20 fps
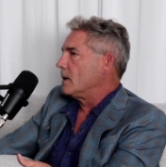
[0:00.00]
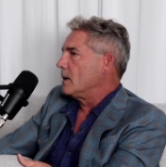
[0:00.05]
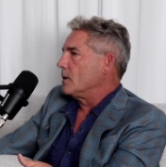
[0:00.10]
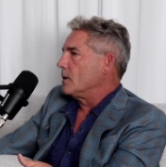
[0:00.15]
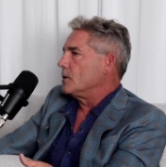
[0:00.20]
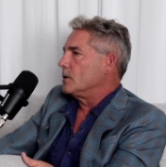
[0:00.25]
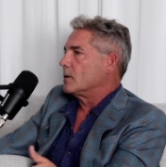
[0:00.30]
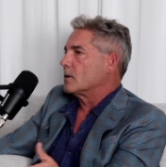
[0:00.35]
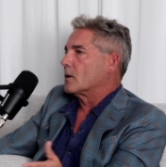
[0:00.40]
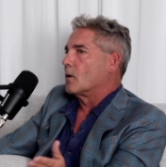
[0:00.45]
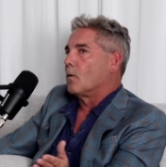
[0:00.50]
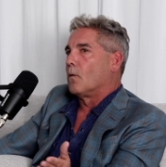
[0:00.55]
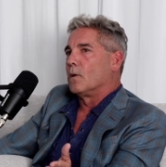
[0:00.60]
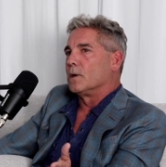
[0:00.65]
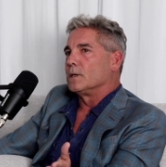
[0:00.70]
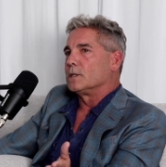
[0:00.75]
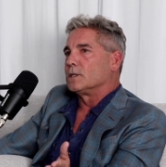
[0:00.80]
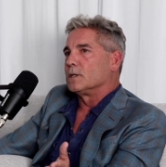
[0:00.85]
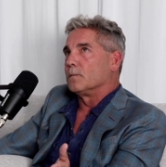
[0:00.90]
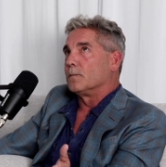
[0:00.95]
You're going
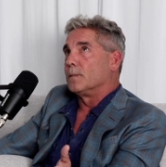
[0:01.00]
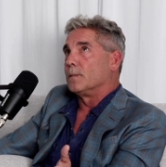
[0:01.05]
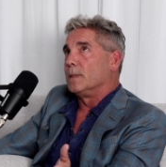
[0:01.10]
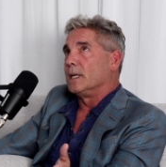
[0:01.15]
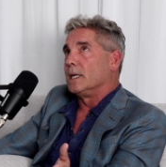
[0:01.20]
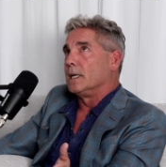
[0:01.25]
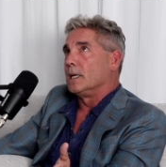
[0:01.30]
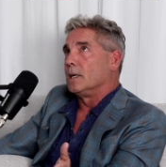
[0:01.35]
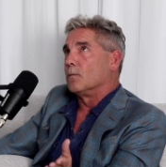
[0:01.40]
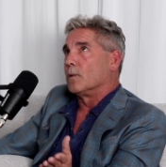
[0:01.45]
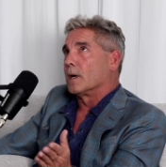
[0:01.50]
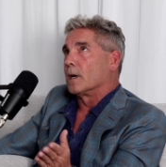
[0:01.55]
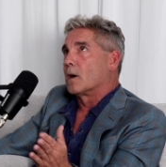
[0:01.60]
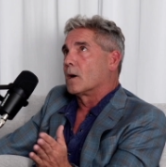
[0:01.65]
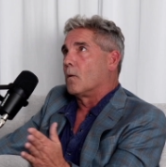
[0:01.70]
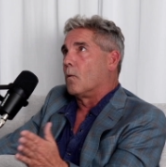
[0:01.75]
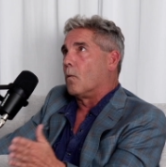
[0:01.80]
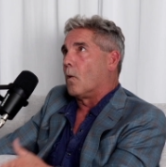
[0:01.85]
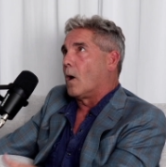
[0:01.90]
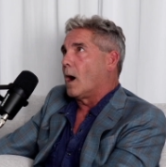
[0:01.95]
to be
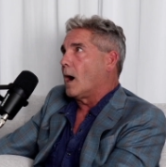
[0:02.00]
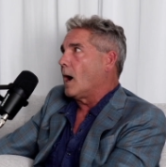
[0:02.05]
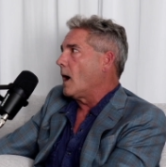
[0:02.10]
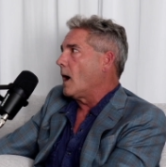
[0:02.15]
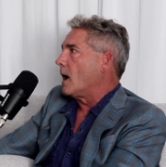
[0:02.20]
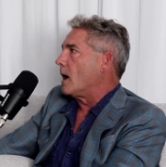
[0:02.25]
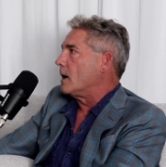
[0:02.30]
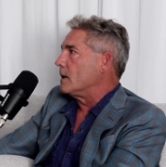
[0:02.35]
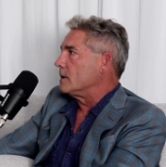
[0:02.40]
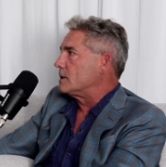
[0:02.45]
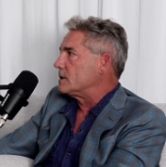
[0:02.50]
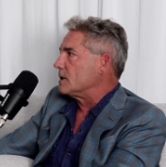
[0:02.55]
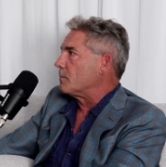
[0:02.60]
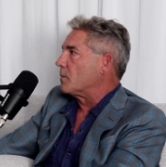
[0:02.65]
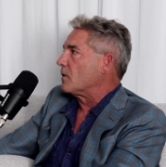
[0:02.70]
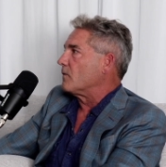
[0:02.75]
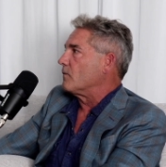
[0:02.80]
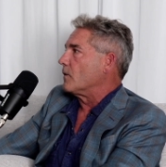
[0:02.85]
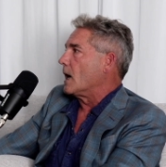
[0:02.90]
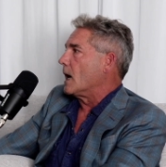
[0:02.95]
required to
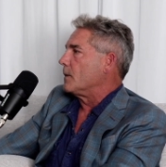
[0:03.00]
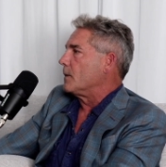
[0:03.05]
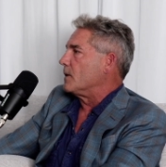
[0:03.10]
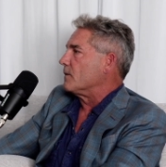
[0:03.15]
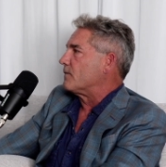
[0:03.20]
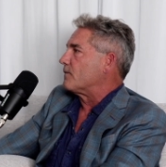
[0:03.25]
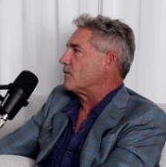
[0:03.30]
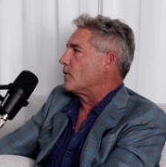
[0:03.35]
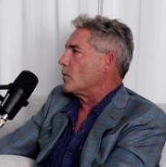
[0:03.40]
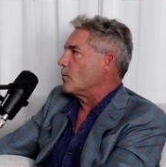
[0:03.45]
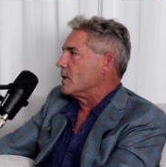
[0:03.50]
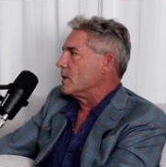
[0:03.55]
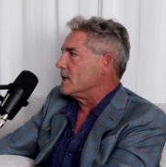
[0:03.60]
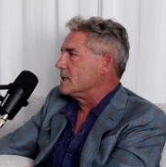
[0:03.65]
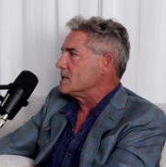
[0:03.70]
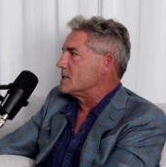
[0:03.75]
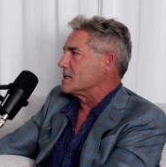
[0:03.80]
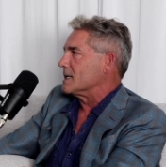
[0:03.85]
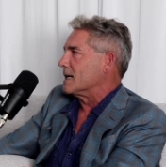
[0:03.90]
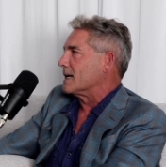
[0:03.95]
provide the
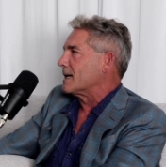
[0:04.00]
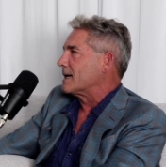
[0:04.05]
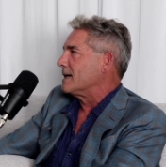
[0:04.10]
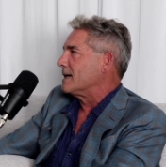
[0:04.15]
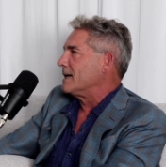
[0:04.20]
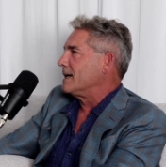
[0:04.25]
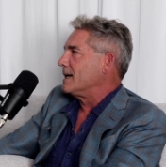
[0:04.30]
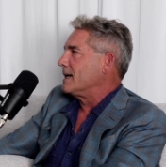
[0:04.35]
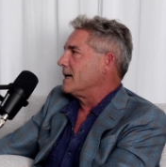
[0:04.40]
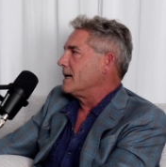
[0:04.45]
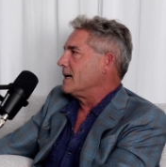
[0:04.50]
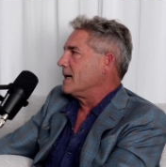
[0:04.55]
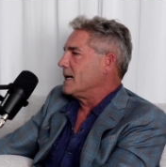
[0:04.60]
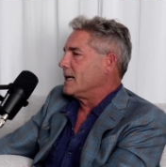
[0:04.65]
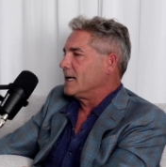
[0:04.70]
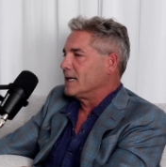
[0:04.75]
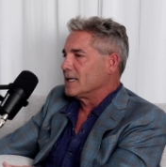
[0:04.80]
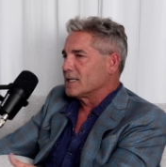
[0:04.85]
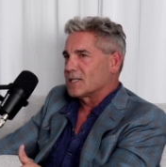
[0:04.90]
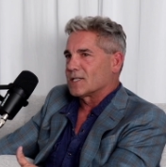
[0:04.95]
forensic
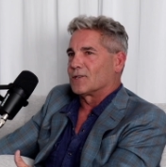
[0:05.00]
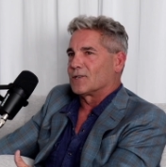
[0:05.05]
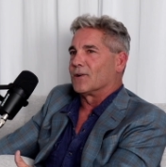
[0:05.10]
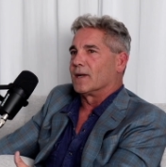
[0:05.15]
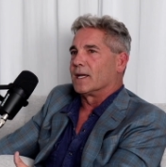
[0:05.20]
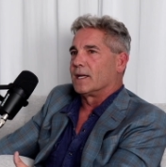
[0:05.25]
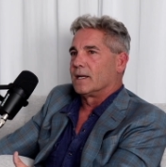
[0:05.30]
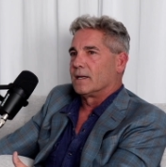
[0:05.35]
history